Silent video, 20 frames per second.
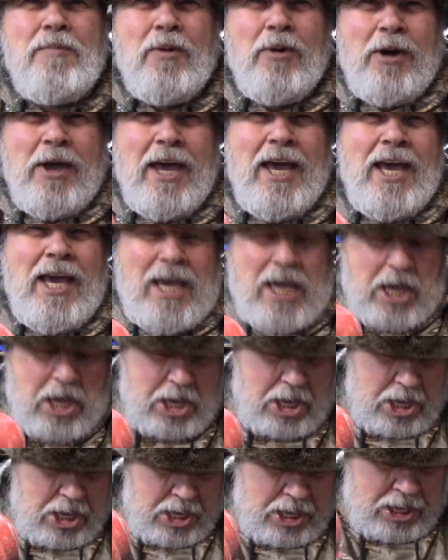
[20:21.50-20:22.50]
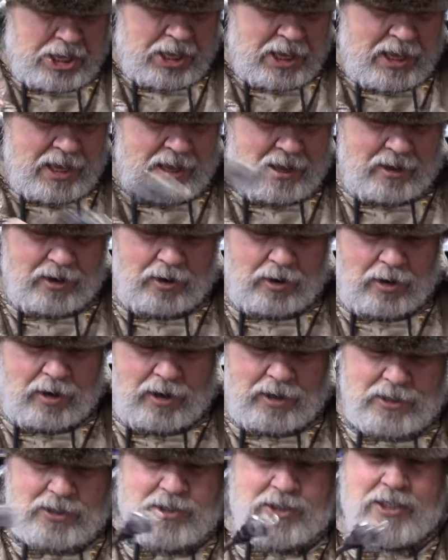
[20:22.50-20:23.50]
okay?
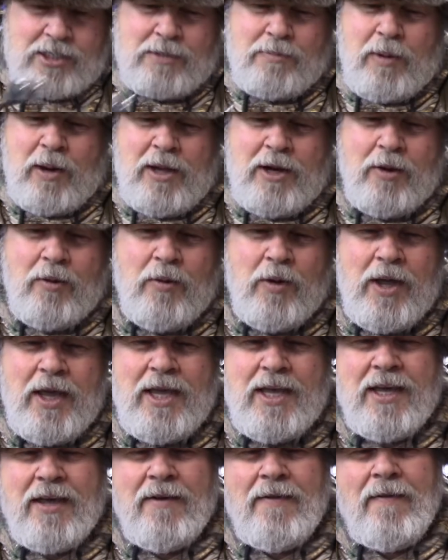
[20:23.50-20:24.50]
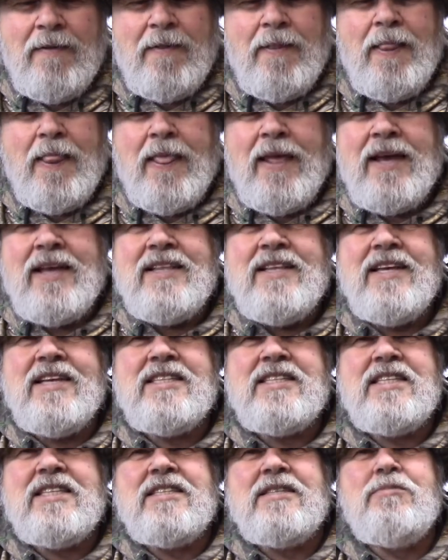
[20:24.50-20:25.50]
Oh, just by the way,
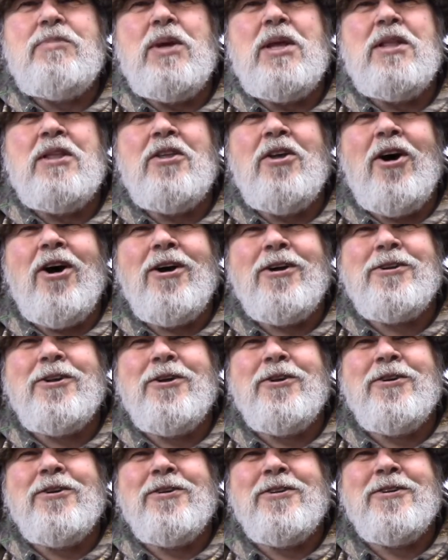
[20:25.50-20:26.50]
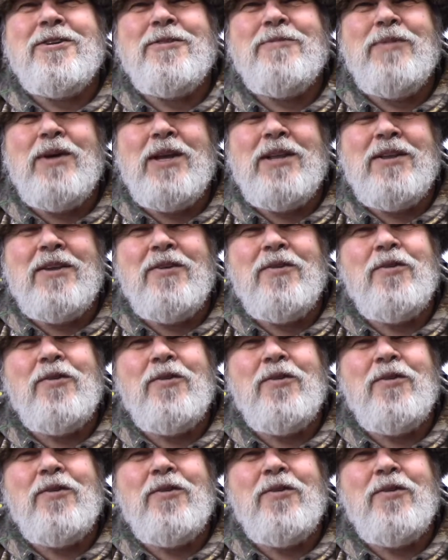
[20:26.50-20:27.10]
this has been doctored a little bit.